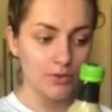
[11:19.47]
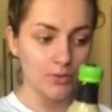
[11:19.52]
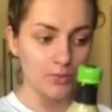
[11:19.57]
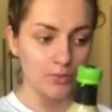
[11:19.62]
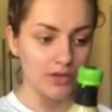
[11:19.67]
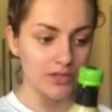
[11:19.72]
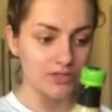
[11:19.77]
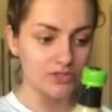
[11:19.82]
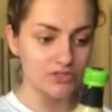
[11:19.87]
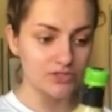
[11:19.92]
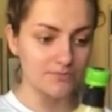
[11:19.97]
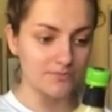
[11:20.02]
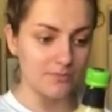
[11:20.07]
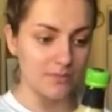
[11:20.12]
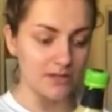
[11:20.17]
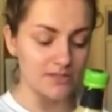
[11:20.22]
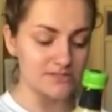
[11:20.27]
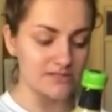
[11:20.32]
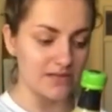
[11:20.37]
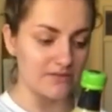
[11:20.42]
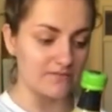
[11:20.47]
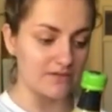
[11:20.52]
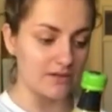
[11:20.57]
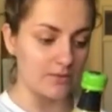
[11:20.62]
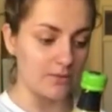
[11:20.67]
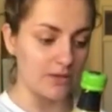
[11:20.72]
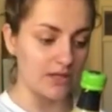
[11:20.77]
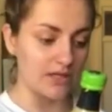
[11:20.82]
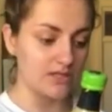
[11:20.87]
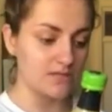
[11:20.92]
which might sound really
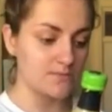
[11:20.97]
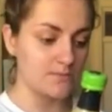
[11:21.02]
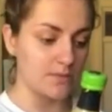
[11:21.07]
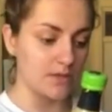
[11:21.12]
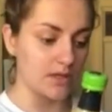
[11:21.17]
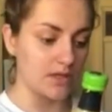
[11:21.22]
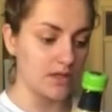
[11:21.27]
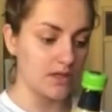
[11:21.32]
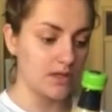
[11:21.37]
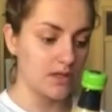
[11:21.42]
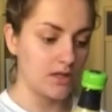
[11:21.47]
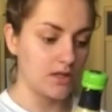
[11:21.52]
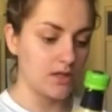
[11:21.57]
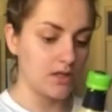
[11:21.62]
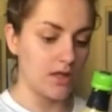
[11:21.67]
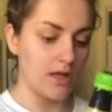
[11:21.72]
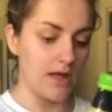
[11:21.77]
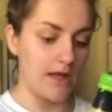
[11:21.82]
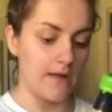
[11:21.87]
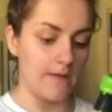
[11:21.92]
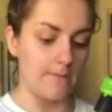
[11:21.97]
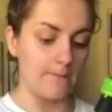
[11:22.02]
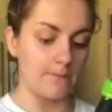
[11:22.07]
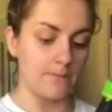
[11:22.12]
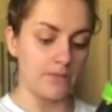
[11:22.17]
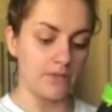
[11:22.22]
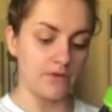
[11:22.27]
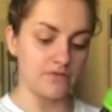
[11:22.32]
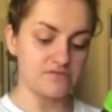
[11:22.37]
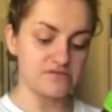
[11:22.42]
weird, but
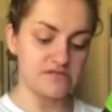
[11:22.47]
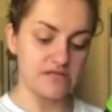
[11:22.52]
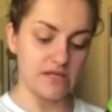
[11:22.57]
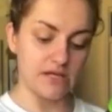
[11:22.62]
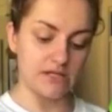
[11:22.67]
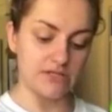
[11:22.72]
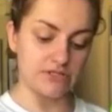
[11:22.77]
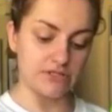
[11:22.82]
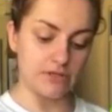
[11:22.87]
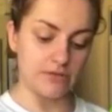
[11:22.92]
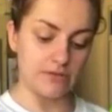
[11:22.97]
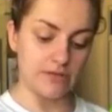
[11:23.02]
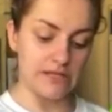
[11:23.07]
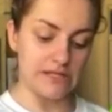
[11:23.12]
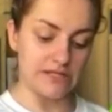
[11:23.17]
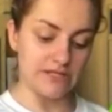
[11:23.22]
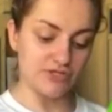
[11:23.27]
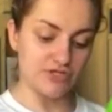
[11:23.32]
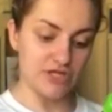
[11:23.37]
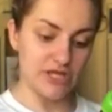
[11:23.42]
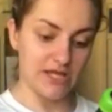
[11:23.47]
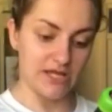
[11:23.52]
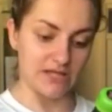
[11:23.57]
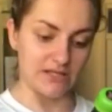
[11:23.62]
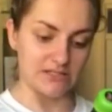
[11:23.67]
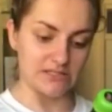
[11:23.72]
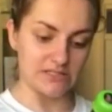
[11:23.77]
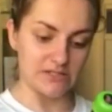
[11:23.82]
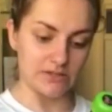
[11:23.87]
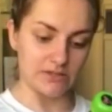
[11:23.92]
obviously I don't eat
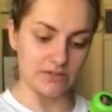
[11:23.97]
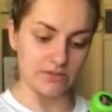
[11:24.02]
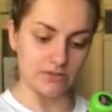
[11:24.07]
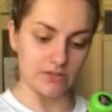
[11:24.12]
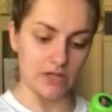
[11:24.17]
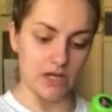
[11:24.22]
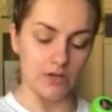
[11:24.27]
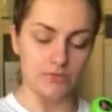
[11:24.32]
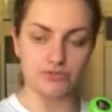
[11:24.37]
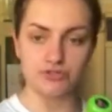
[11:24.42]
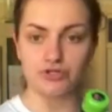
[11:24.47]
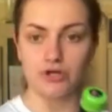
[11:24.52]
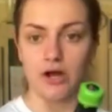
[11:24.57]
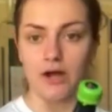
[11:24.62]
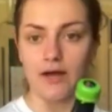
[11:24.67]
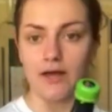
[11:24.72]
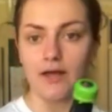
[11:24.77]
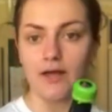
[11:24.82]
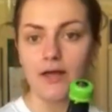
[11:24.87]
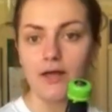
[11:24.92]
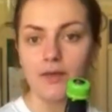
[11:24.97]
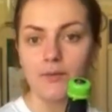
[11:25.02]
chicken, so I thought that I would try it,